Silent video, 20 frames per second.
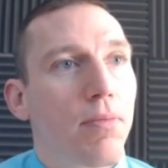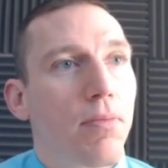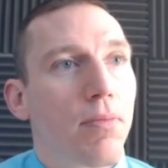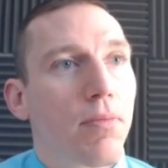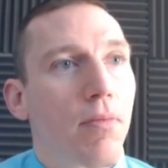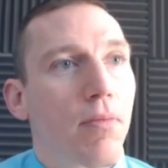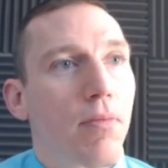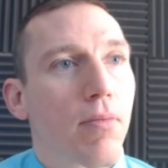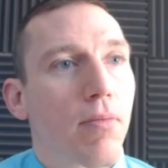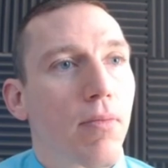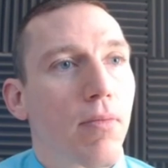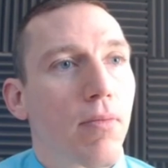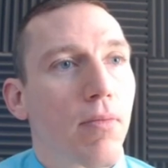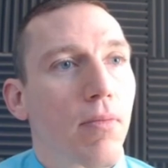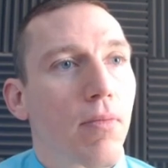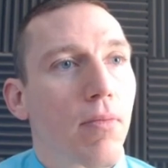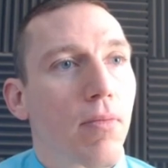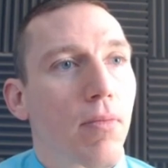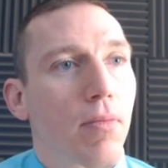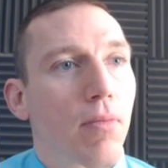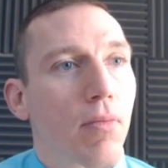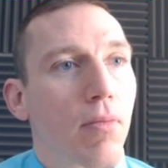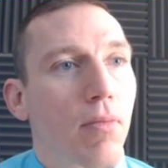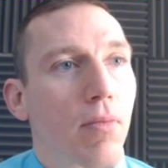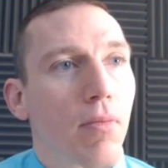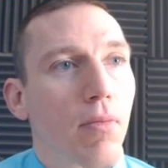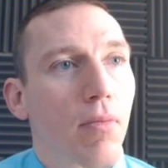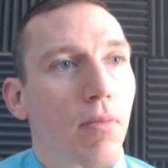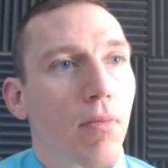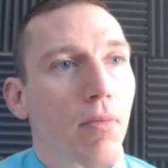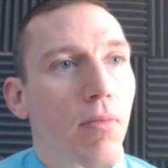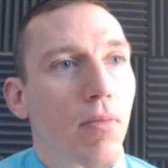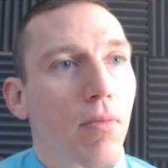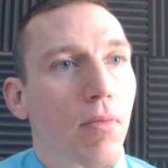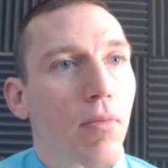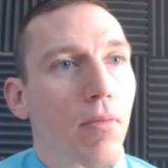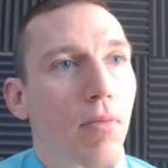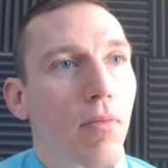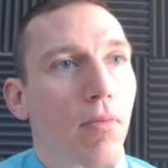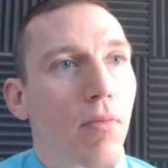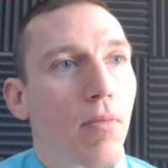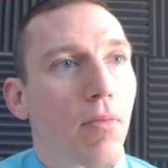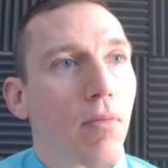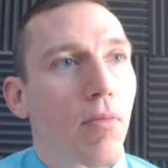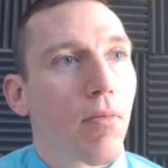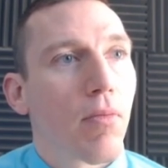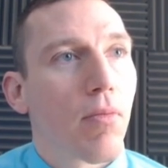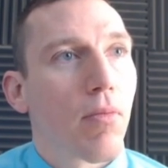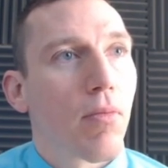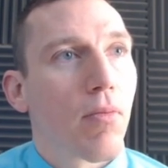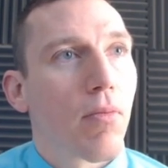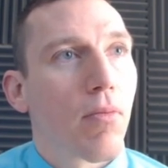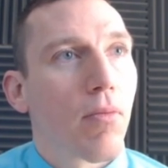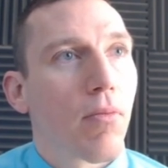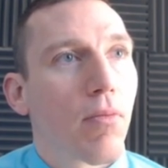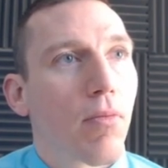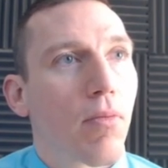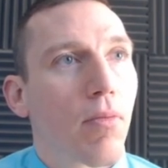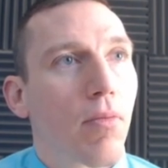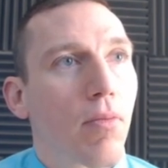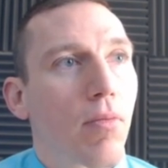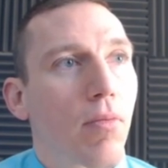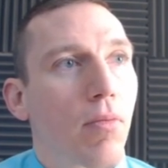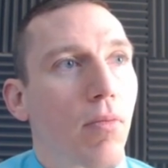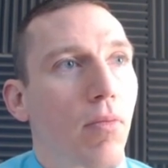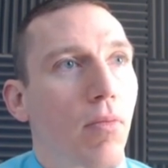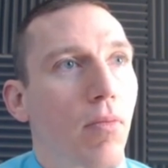Nothing is said.